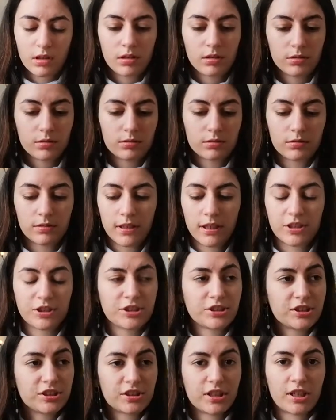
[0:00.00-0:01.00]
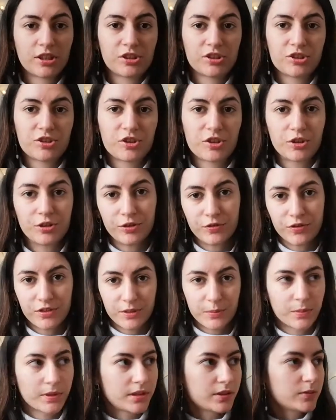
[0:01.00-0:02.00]
Oh, I just thought of
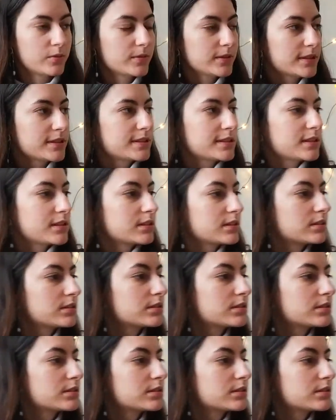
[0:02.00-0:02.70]
something. 1 second.